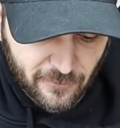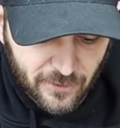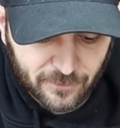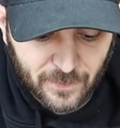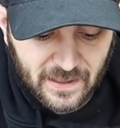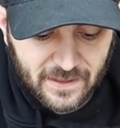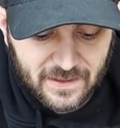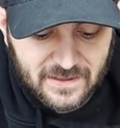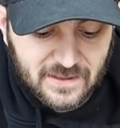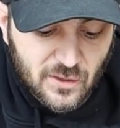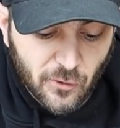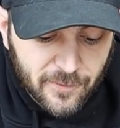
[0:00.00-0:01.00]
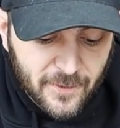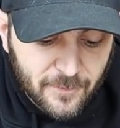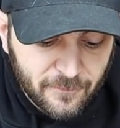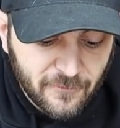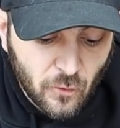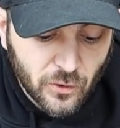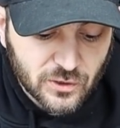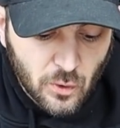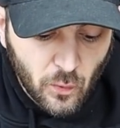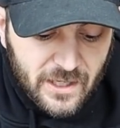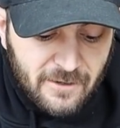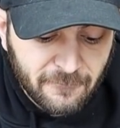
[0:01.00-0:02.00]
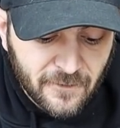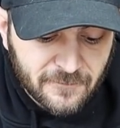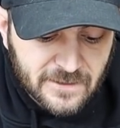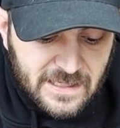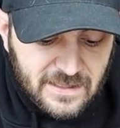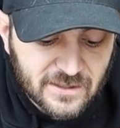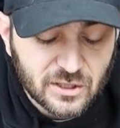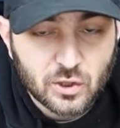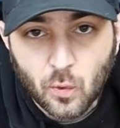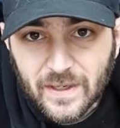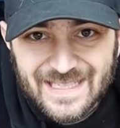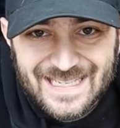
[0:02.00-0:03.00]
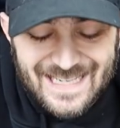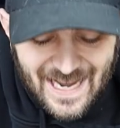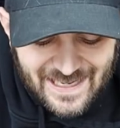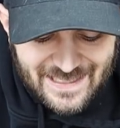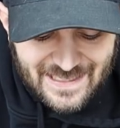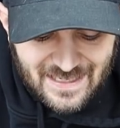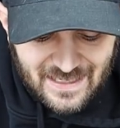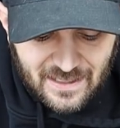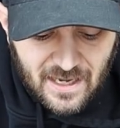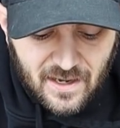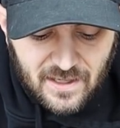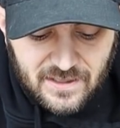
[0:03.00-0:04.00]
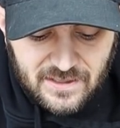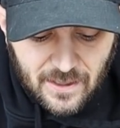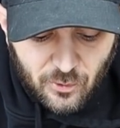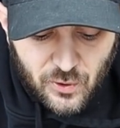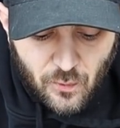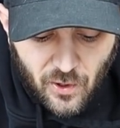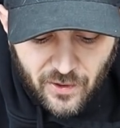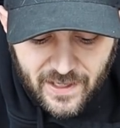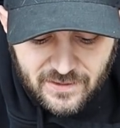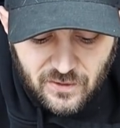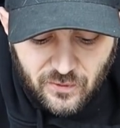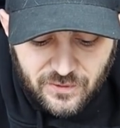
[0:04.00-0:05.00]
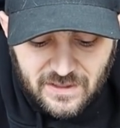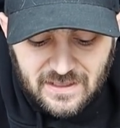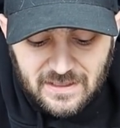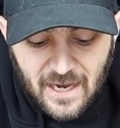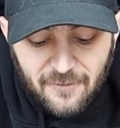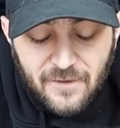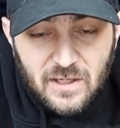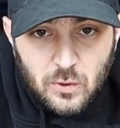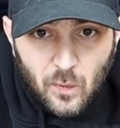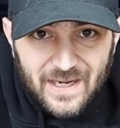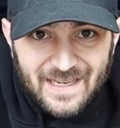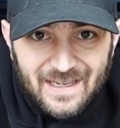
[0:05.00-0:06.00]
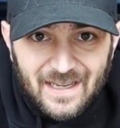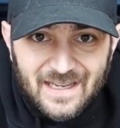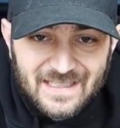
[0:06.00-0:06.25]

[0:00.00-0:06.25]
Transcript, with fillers: for a minute. This is going to be for twenty fifteen to twenty nineteen W R X owners. This is the F A twenty